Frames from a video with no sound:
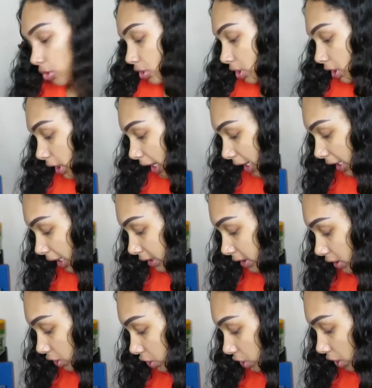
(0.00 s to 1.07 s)
order, I got
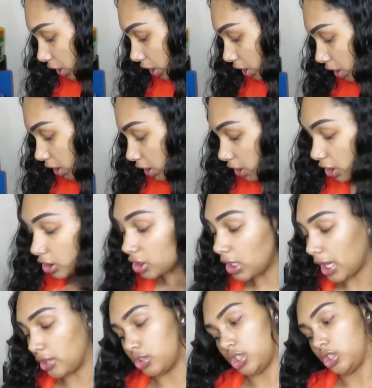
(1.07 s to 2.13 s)
this shirt, another
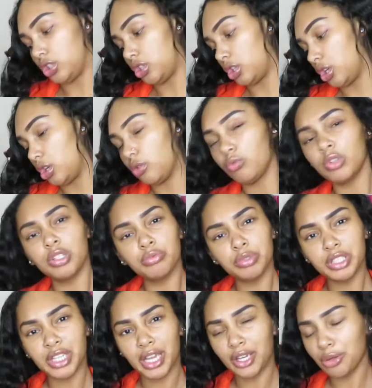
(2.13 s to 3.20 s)
lounging shirt. Well,
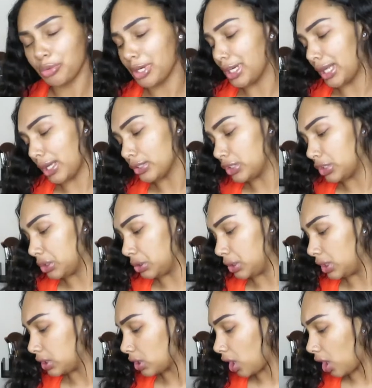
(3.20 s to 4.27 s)
really, I could wear it out too.
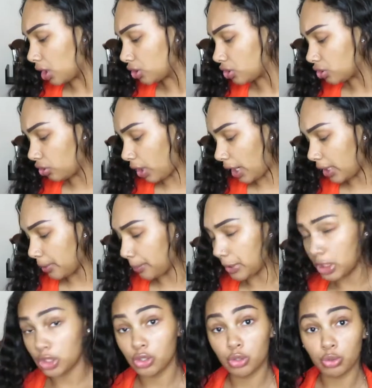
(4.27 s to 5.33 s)
It's called Try
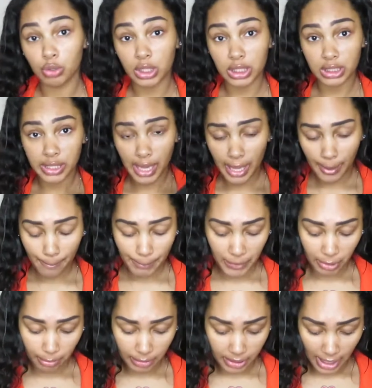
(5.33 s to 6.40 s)
Me Tunic Top
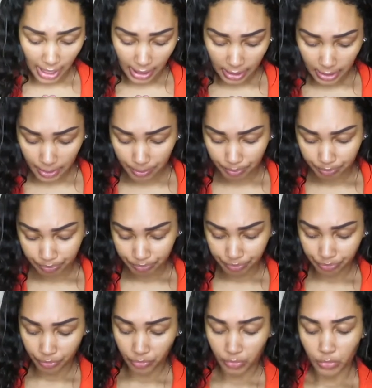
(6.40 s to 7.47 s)
in black.
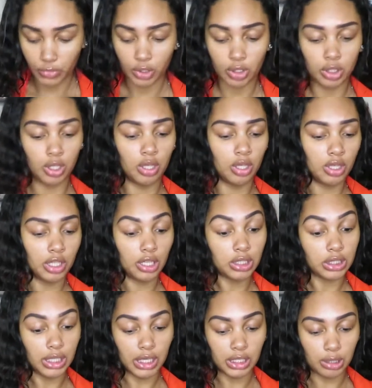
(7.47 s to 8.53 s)
They
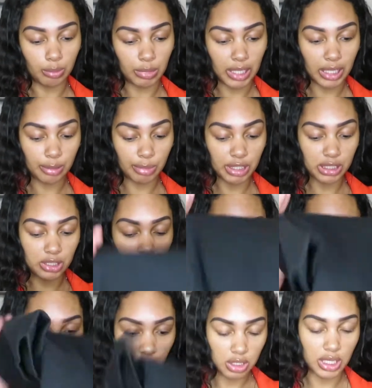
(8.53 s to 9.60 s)
only had it in black, but it's
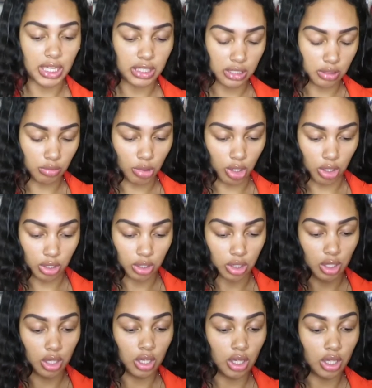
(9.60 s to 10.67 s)
also a size small.
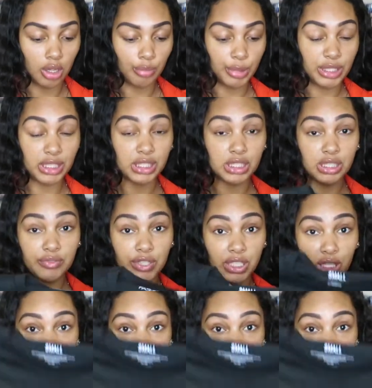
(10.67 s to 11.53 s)
But this fit